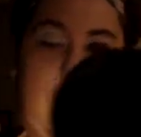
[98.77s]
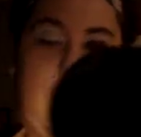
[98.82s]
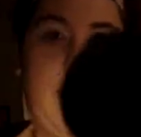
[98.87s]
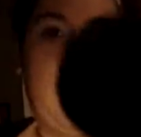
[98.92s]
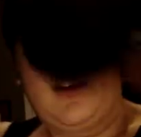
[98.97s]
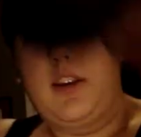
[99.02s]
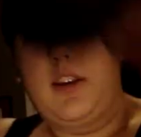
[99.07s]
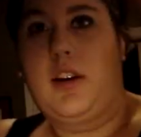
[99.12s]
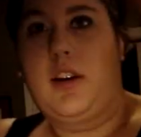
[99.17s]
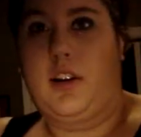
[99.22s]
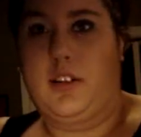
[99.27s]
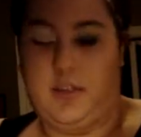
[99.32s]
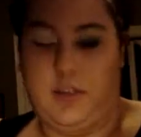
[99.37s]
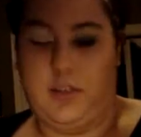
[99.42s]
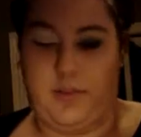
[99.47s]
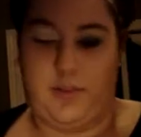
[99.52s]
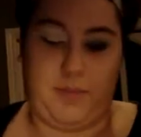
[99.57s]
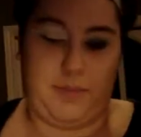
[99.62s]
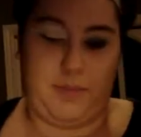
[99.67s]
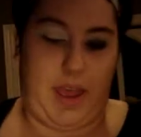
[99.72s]
black,
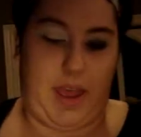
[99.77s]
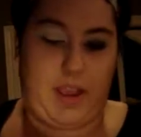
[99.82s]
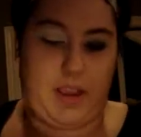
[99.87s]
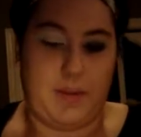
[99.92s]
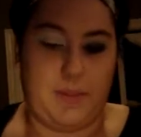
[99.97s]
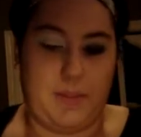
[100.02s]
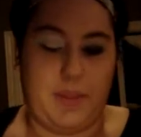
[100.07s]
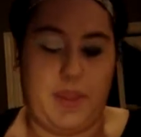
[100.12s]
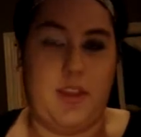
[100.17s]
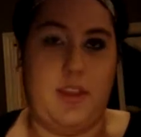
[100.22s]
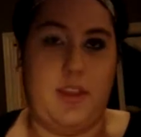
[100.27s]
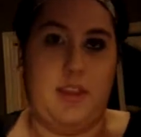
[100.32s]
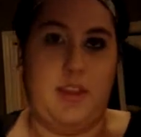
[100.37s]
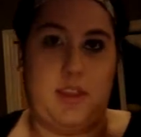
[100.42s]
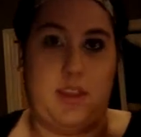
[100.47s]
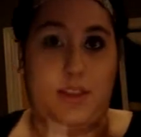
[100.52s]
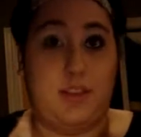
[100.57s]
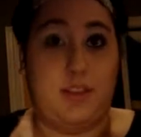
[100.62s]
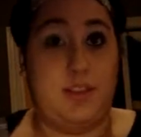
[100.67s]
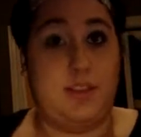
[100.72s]
also from MAC.
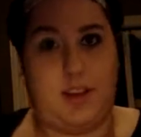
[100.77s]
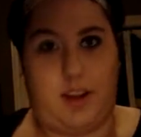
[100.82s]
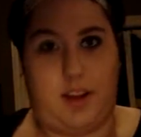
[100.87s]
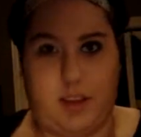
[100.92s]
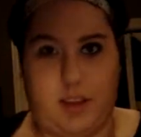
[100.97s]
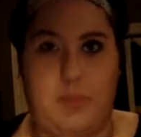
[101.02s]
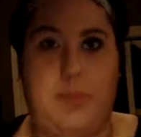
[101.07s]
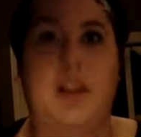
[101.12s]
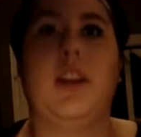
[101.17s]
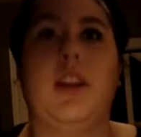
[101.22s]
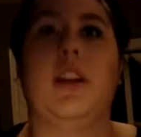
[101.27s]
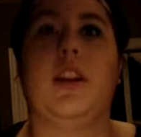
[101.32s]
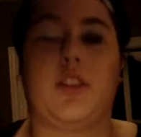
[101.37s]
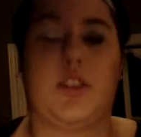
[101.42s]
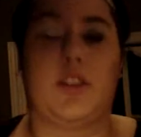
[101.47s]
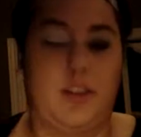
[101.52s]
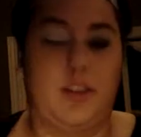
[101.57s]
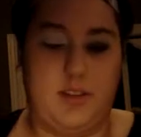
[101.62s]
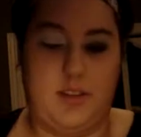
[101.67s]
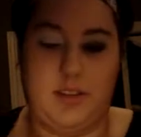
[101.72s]
This is not limited
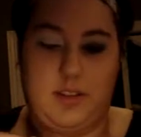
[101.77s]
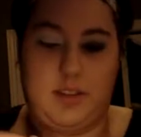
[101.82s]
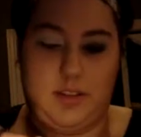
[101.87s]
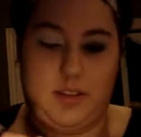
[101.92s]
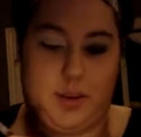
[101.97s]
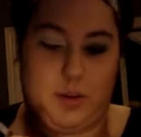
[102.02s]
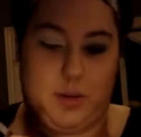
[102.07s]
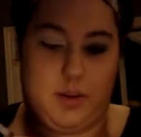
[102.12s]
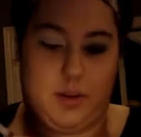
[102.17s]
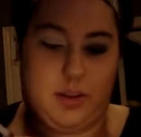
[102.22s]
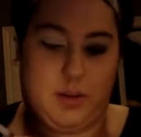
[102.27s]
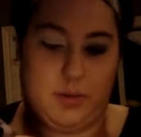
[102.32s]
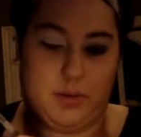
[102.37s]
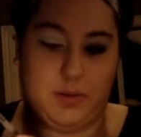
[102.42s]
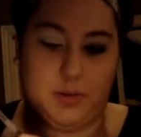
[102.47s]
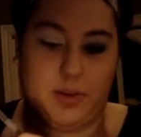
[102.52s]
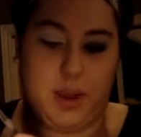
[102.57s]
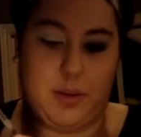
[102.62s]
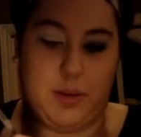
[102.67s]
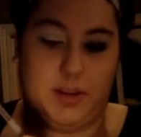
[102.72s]
edition. This is like one of their
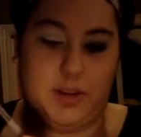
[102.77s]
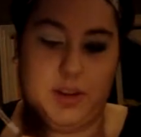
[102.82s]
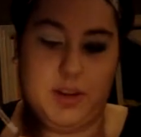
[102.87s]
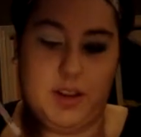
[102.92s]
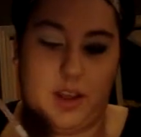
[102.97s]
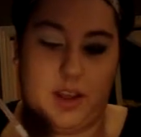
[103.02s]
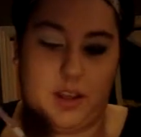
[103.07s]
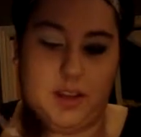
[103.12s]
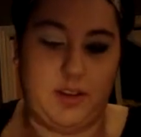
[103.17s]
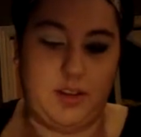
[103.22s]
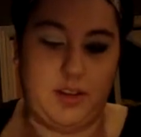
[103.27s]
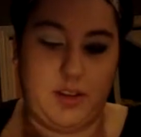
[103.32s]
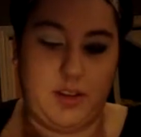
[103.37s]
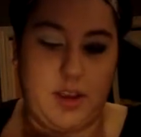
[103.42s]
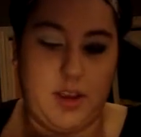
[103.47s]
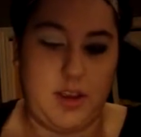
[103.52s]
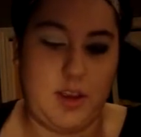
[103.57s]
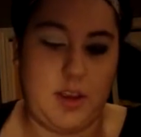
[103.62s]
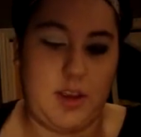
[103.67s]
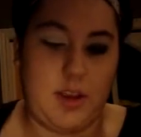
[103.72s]
most common colors.
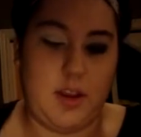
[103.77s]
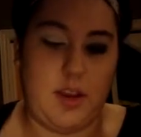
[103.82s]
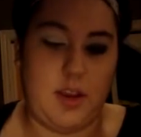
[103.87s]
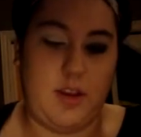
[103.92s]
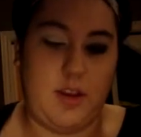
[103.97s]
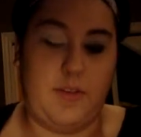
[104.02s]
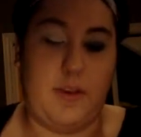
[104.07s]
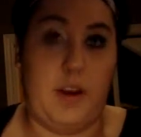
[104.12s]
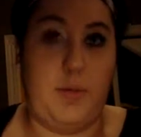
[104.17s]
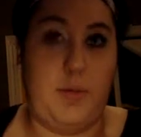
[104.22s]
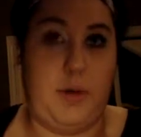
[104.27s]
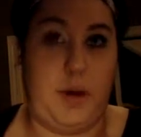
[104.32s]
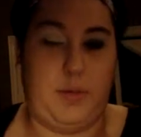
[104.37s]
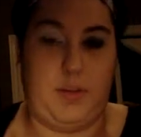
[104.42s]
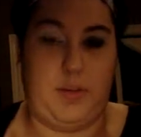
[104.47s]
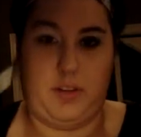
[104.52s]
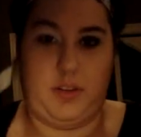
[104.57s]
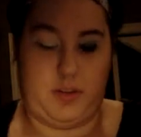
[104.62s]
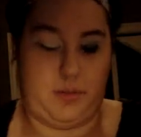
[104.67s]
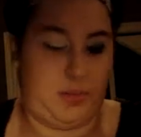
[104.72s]
Very
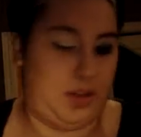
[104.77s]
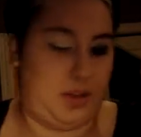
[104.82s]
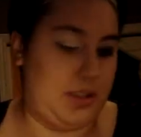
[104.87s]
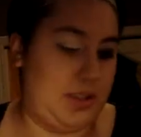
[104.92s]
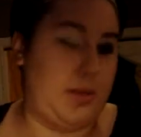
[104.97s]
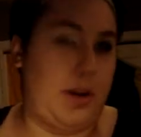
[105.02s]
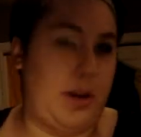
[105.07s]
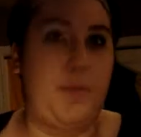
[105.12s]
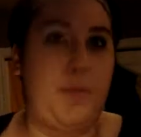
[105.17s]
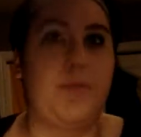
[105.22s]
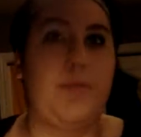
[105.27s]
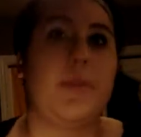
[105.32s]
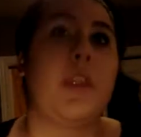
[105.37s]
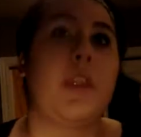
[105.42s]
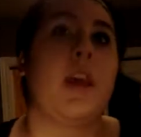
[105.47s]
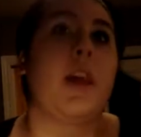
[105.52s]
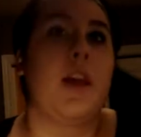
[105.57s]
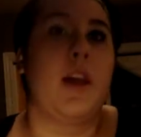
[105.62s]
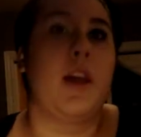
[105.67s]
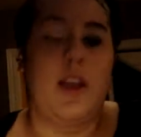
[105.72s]
popular, so pick some up.
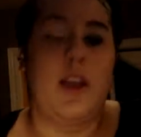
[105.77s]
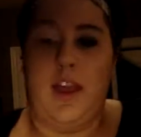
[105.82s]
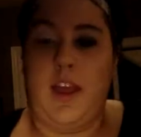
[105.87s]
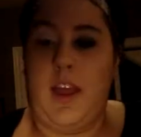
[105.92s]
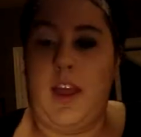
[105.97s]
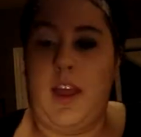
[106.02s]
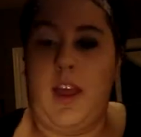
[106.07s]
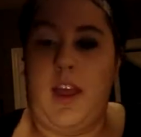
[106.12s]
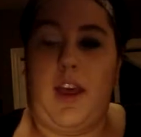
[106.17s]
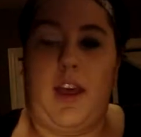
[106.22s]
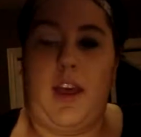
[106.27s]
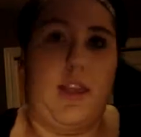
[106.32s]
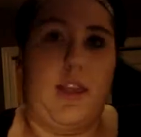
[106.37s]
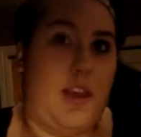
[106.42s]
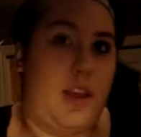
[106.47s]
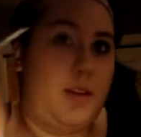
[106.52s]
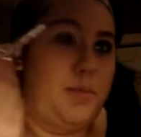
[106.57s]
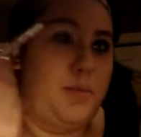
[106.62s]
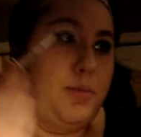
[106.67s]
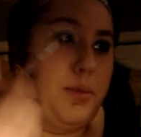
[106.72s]
And
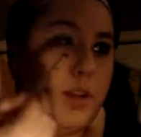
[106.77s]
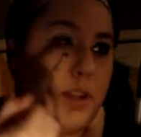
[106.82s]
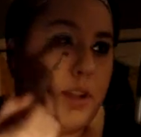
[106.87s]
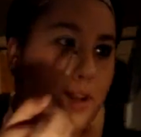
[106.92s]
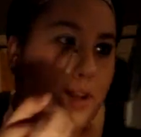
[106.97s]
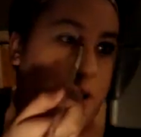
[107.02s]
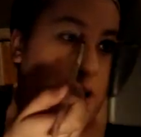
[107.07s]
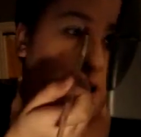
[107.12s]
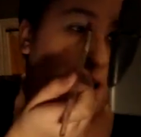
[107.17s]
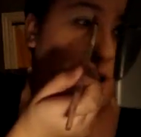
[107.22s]
then put it